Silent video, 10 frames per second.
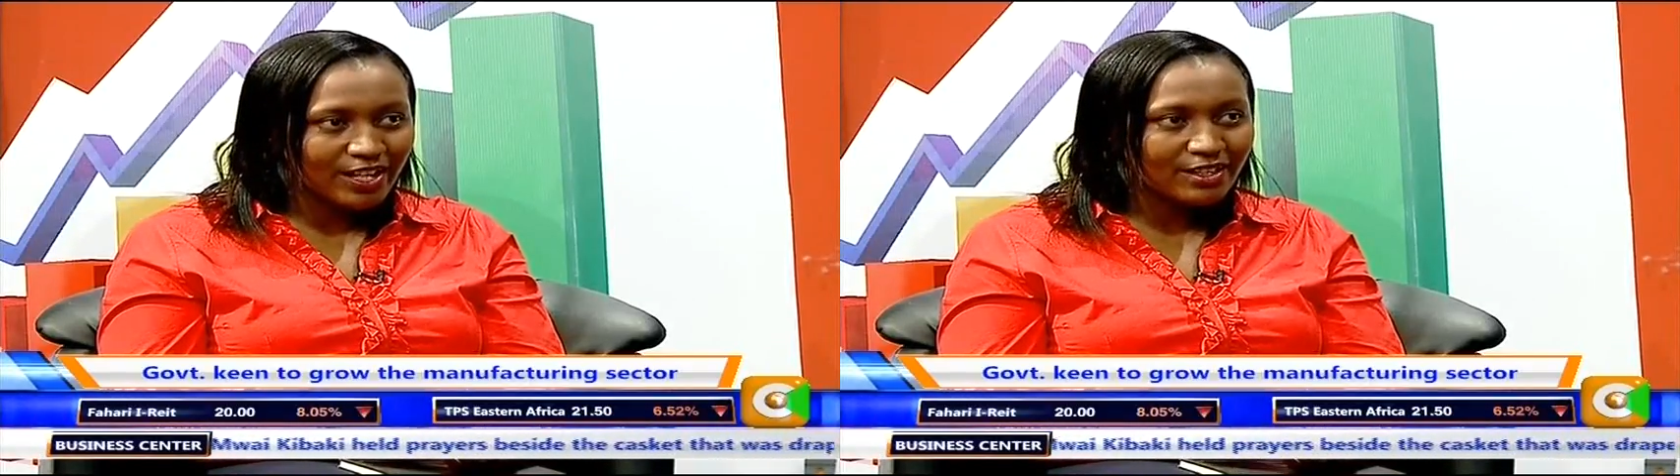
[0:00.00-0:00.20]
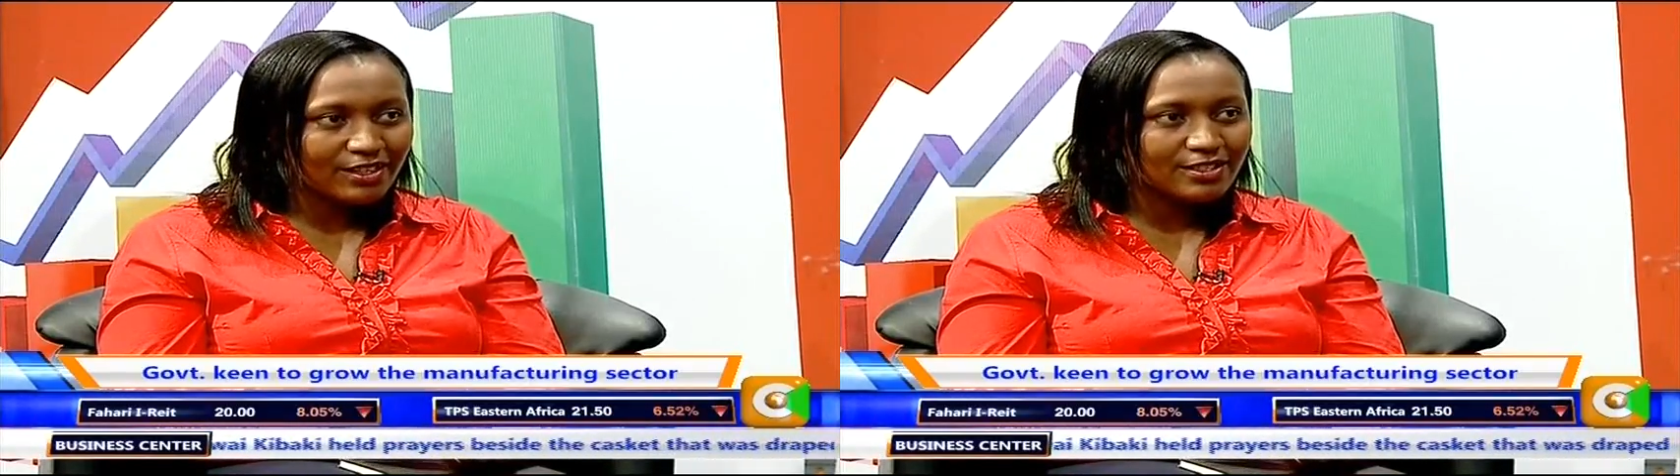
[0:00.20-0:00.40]
I
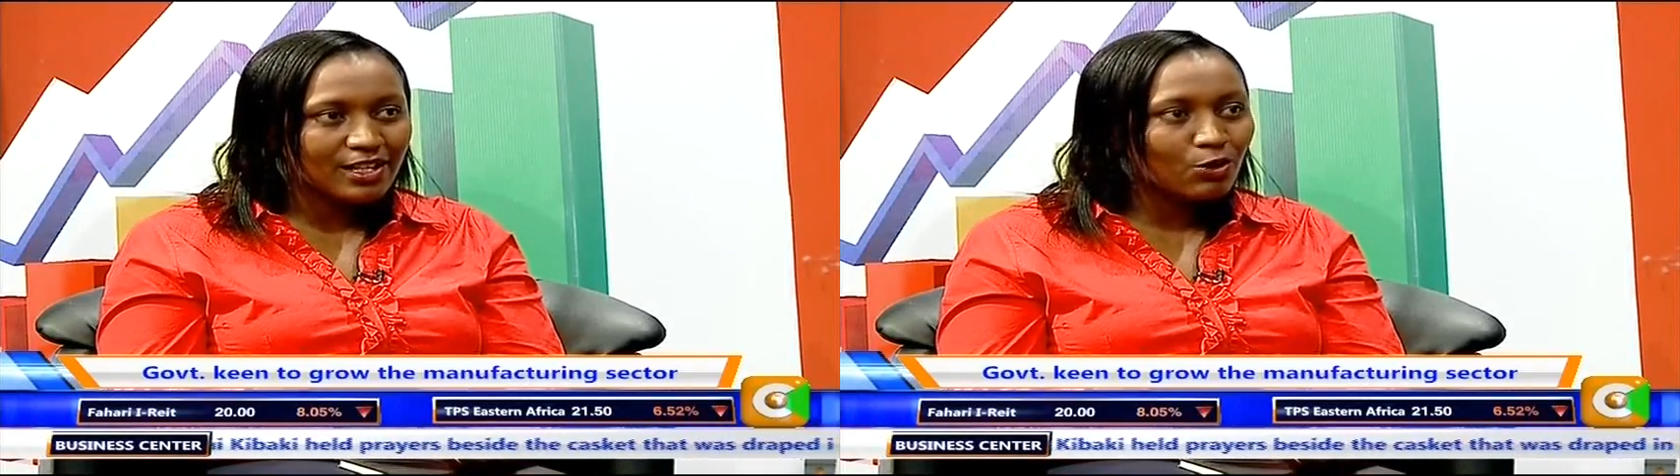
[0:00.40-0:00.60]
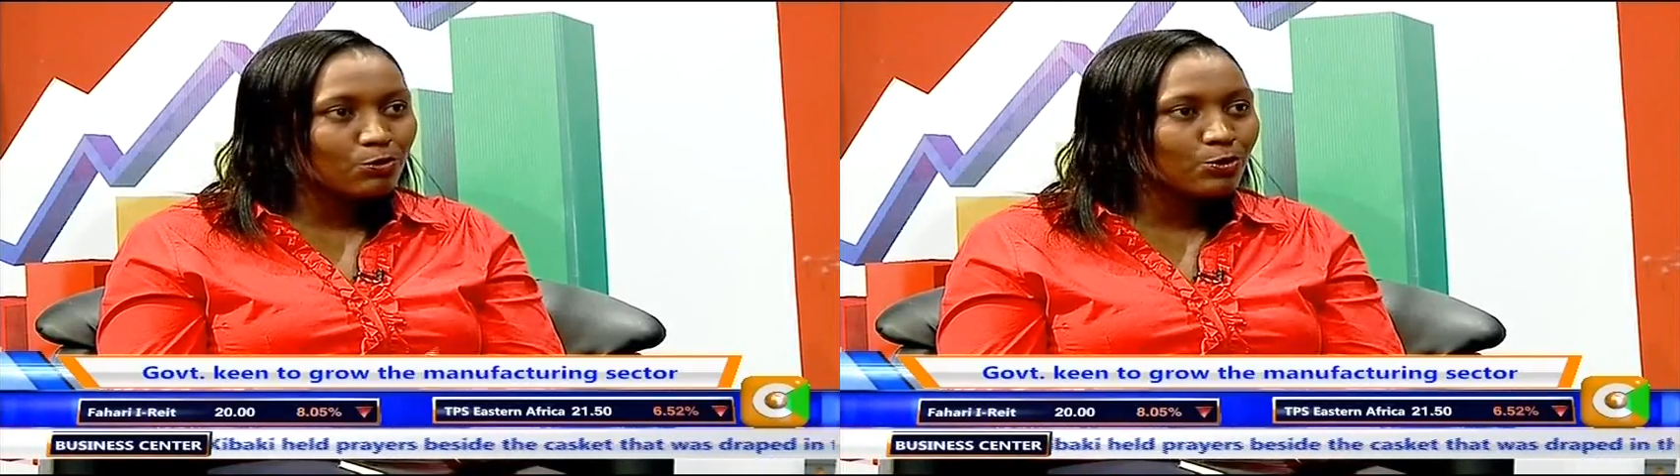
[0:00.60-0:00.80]
think it's
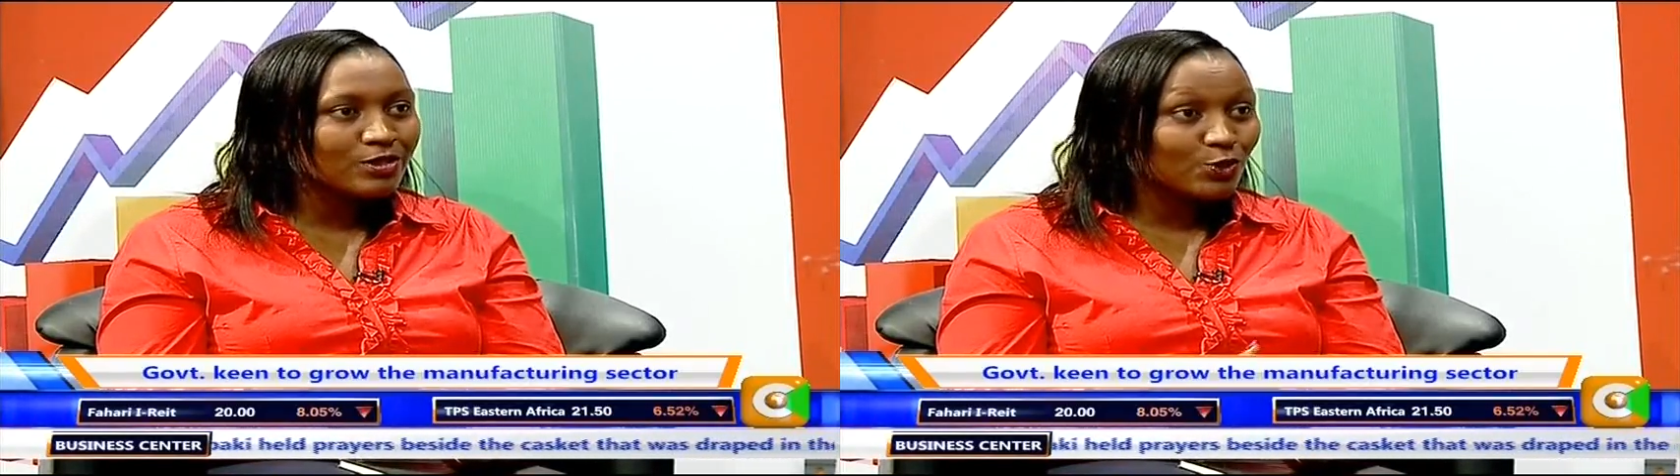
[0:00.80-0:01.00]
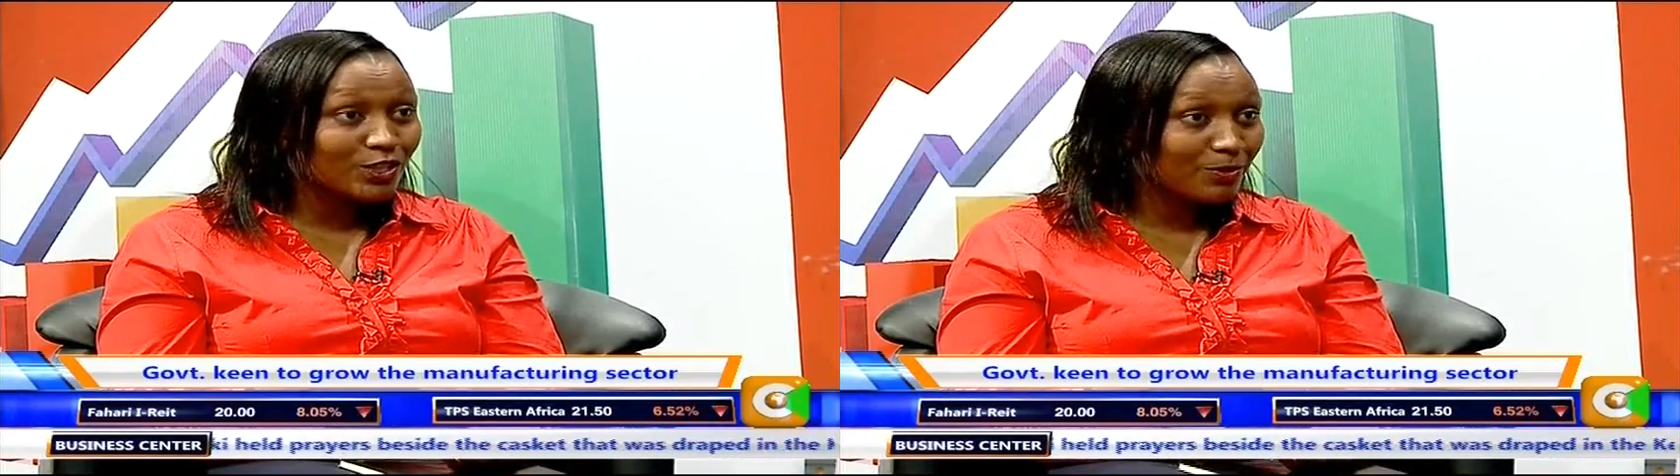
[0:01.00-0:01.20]
almost
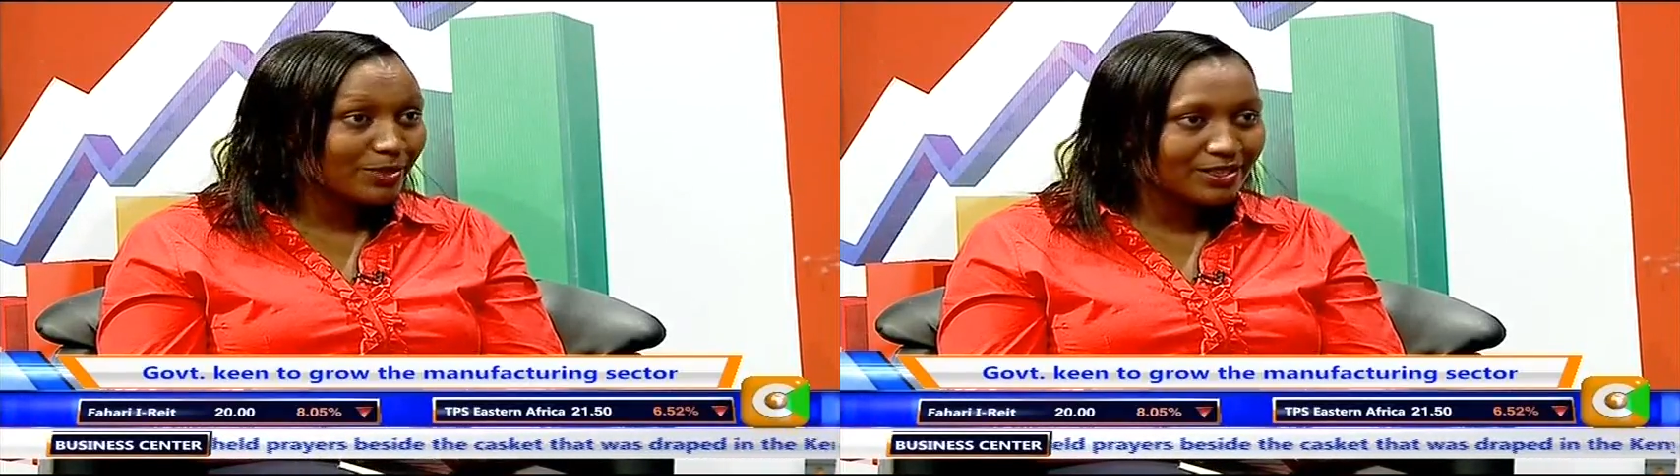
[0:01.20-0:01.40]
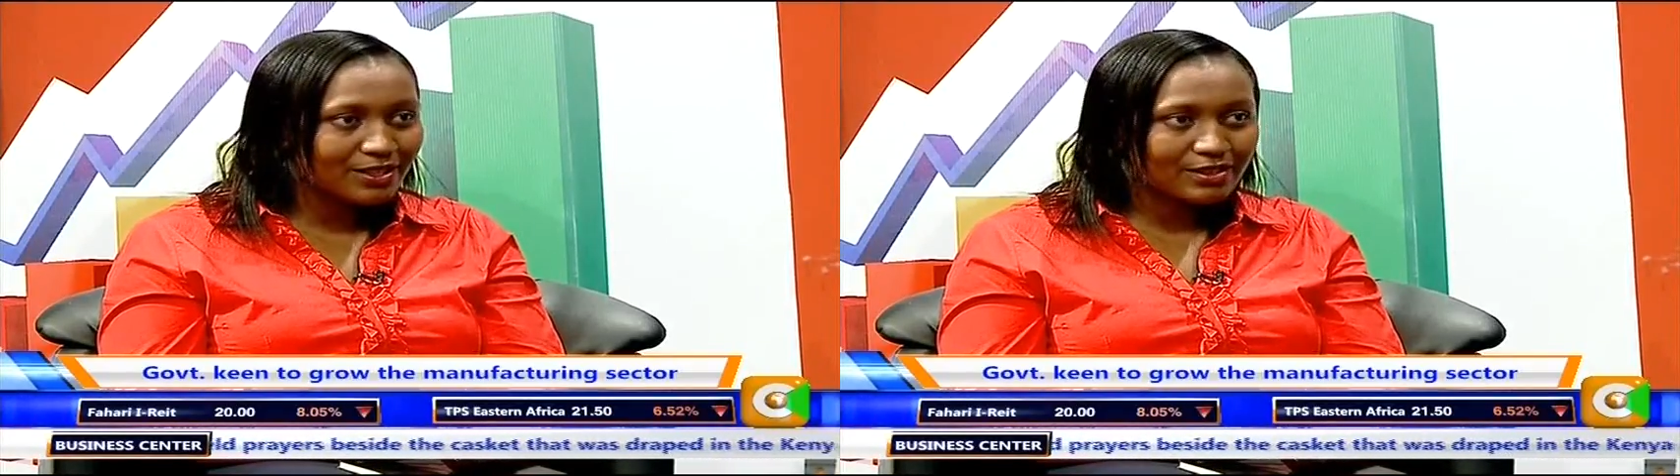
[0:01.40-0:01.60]

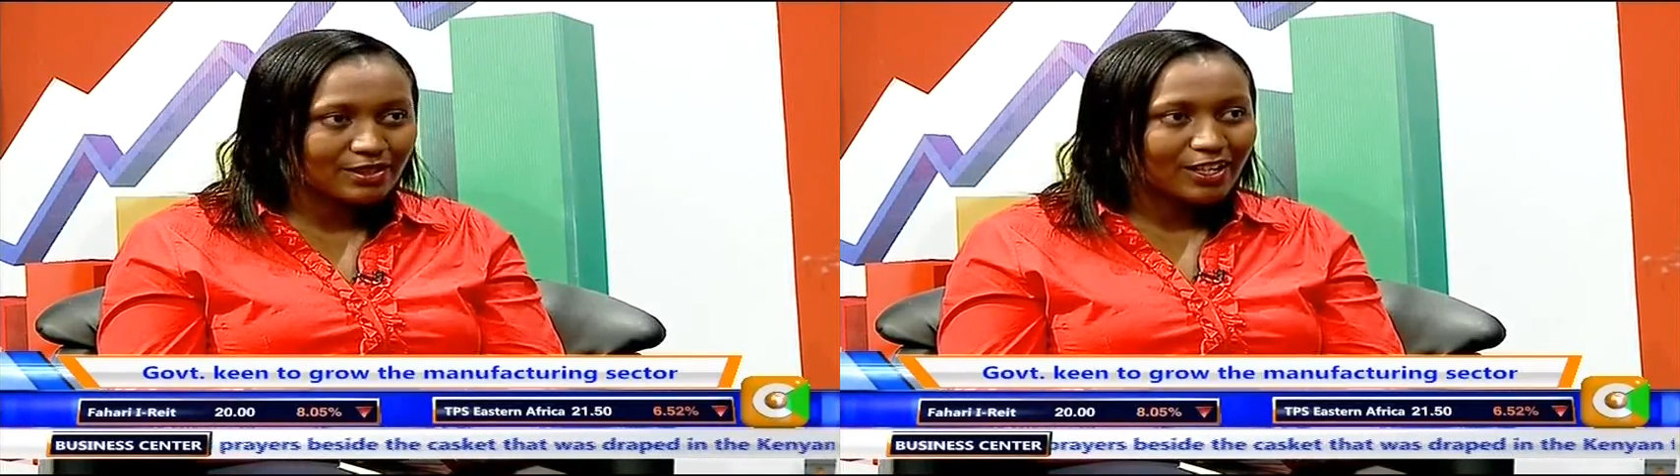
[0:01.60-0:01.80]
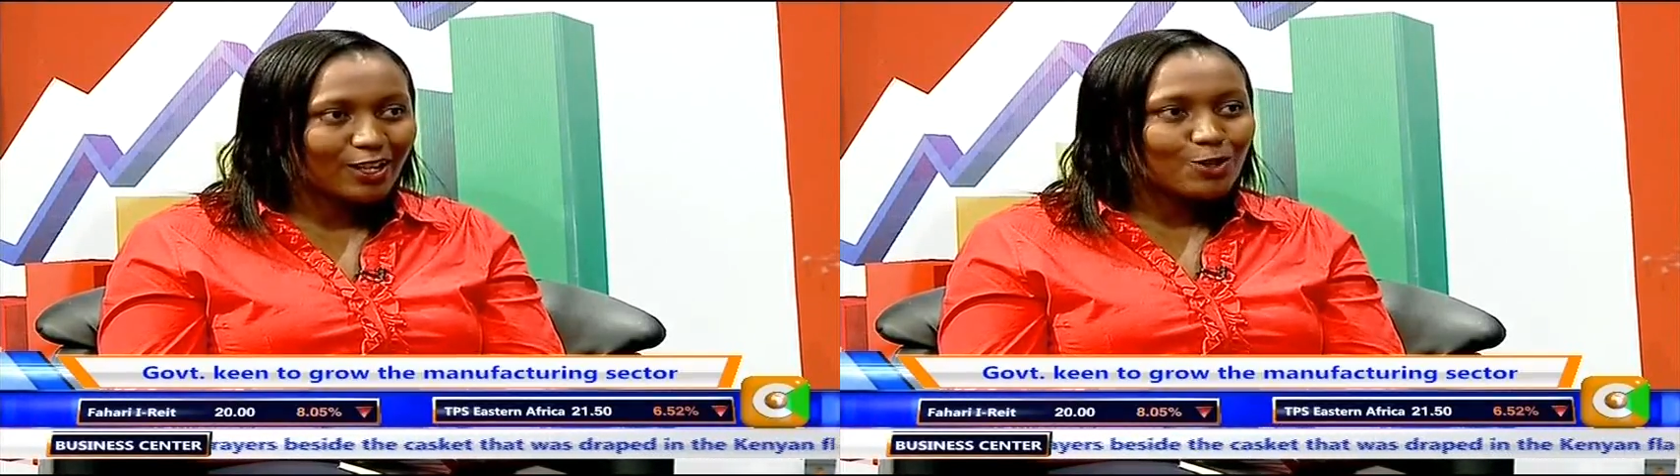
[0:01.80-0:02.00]
20%.